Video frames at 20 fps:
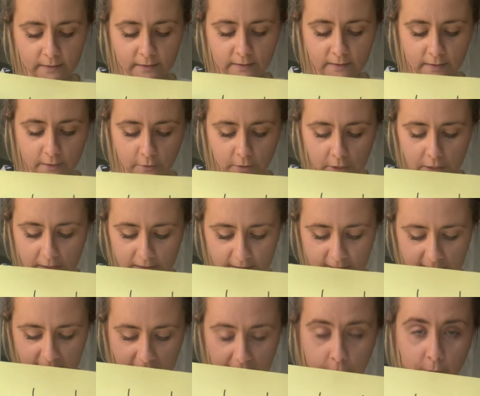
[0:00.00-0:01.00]
So you can
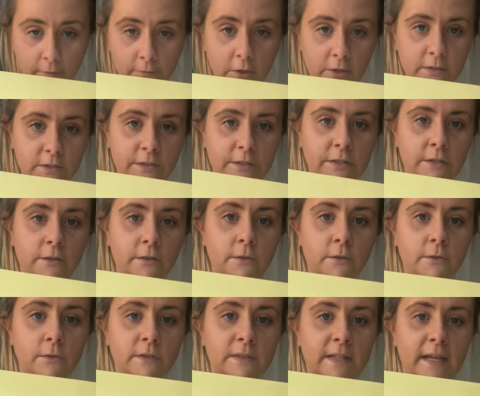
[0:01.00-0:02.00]
see we've got
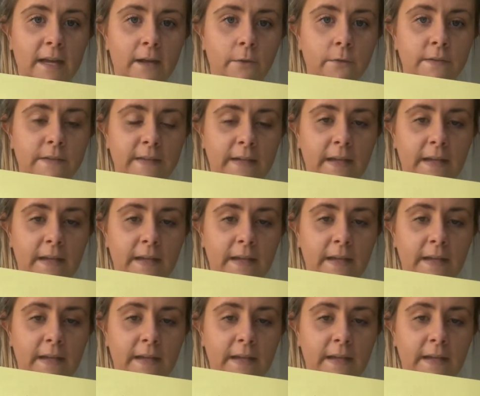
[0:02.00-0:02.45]
2 sounds